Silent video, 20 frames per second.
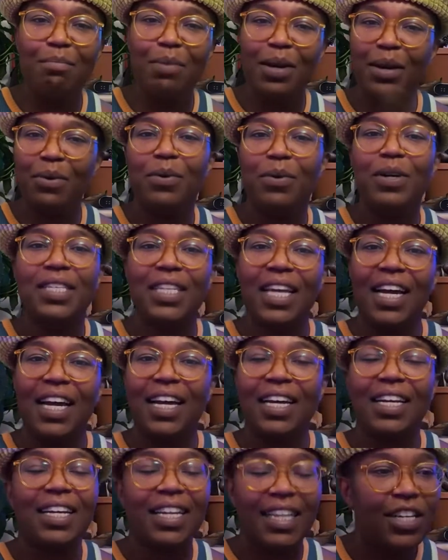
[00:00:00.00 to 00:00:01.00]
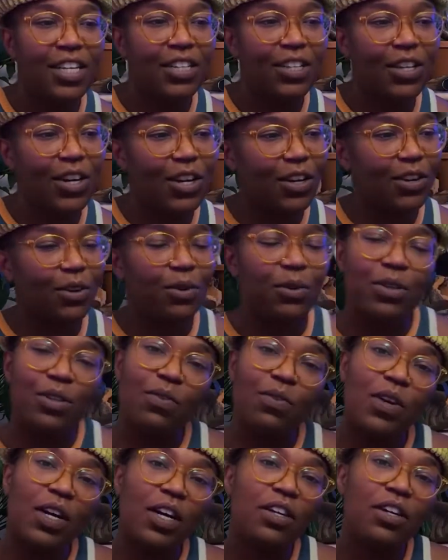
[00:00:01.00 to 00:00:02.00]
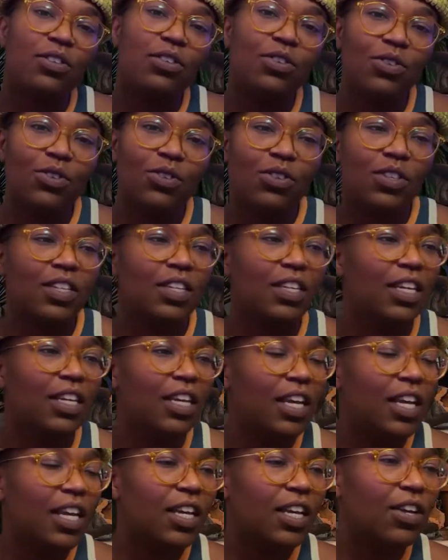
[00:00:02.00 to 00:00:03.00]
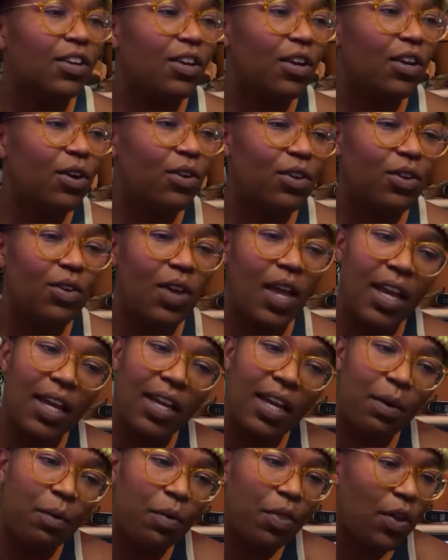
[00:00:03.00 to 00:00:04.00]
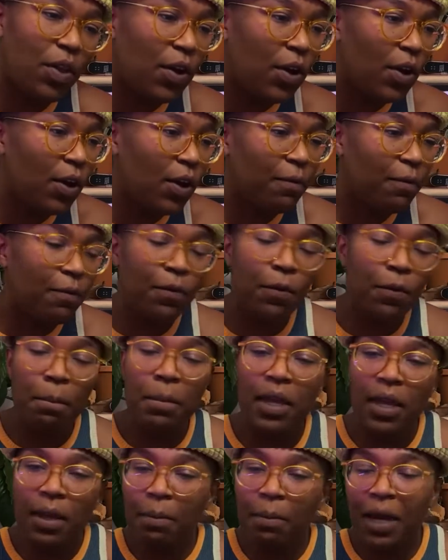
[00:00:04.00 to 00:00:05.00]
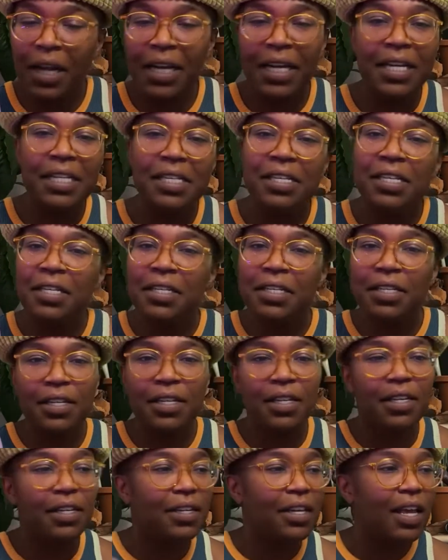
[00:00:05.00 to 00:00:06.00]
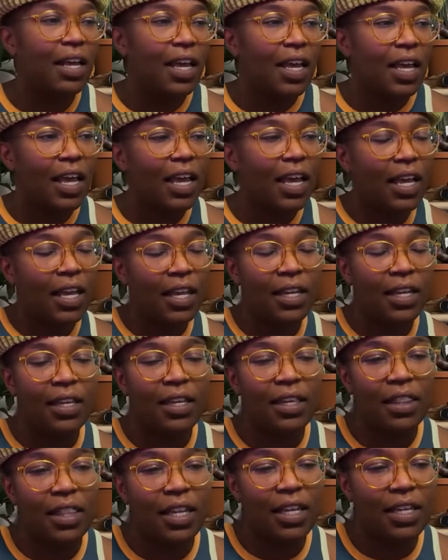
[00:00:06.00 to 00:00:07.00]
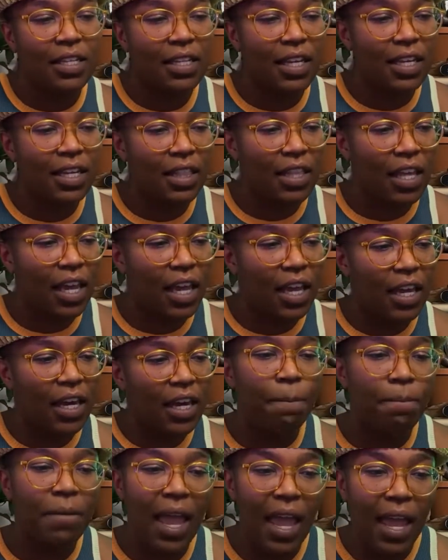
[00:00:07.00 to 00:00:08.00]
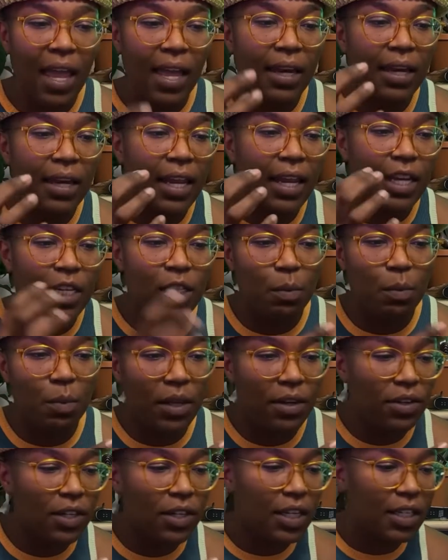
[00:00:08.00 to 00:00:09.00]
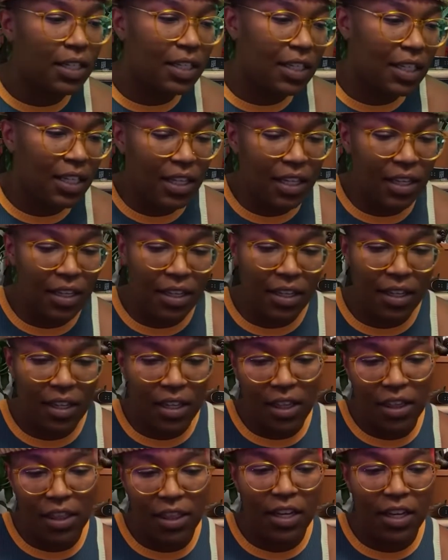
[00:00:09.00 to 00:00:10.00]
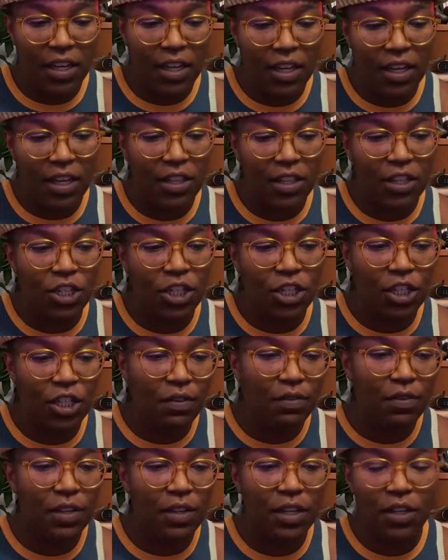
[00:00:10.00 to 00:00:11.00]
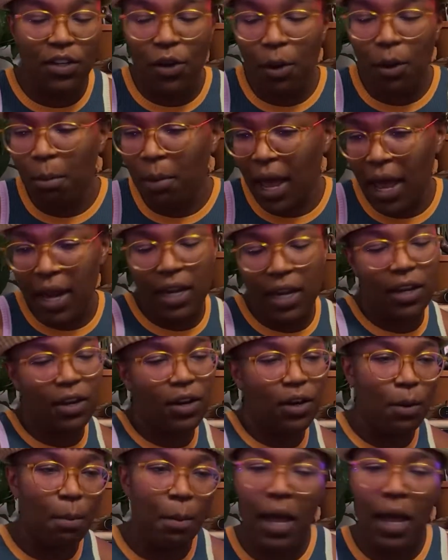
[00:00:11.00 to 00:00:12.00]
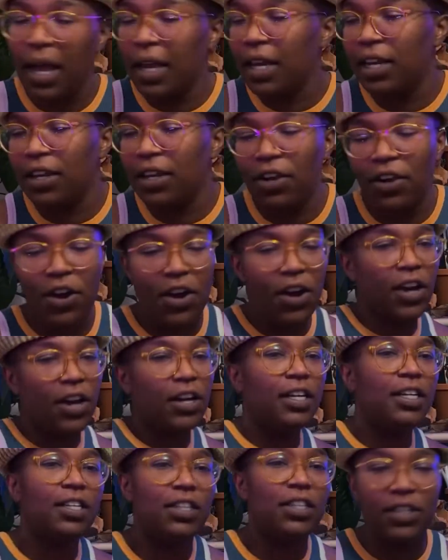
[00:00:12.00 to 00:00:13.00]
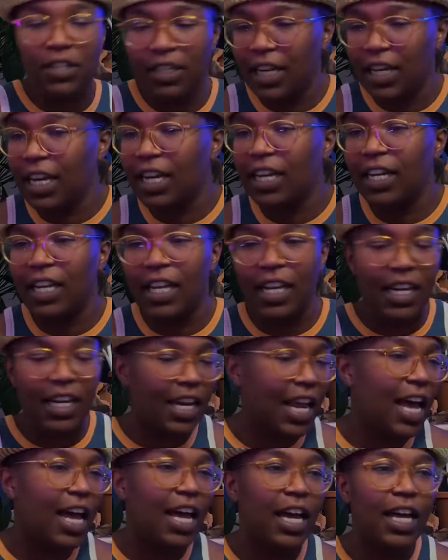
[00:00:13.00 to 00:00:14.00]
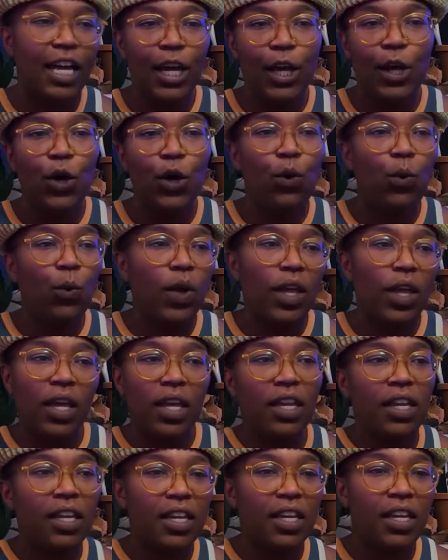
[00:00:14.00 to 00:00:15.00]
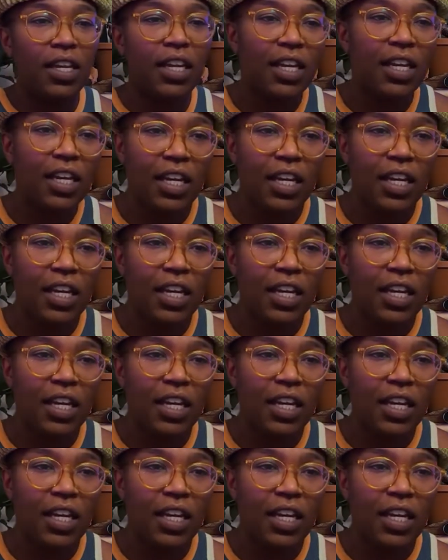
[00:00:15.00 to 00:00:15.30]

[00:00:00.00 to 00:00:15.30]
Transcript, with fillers: but once I started going to rehearsals and you know you hanging out with your for me my cousins and and things like that and experiencing the the shift in your body and your mind and your heart and your da da da da da when